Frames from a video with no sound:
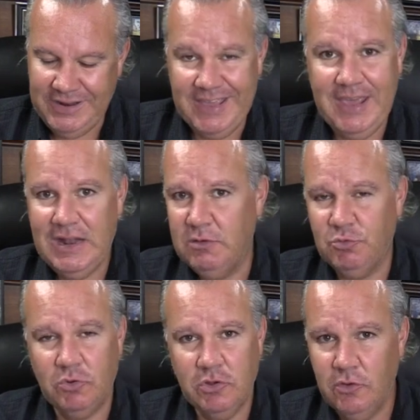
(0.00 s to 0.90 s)
And again, it was
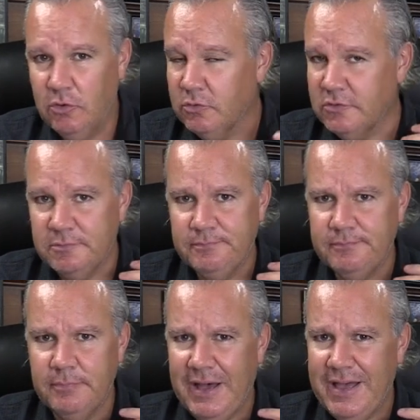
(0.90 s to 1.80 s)
one of those
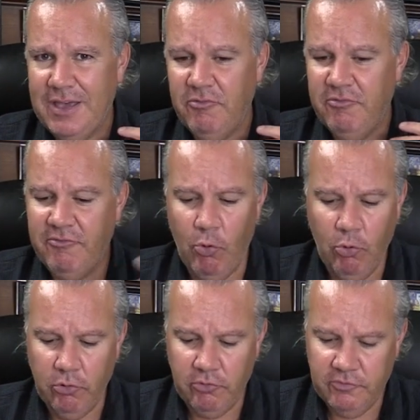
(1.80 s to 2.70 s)
buy
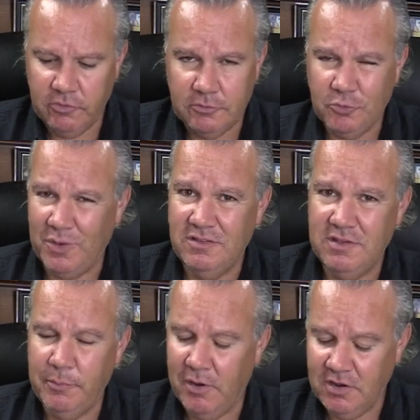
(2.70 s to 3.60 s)
four for
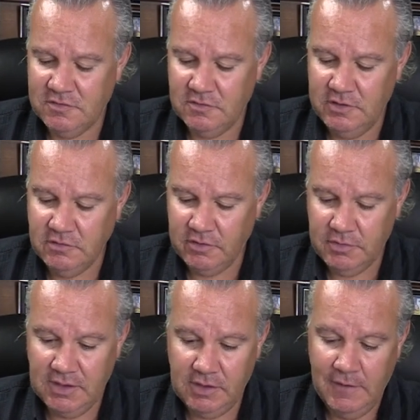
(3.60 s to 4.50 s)
20 bucks deals, I
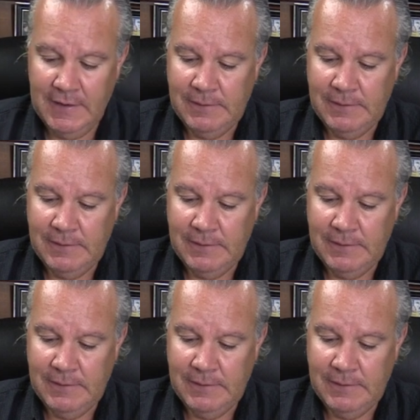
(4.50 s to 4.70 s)
think.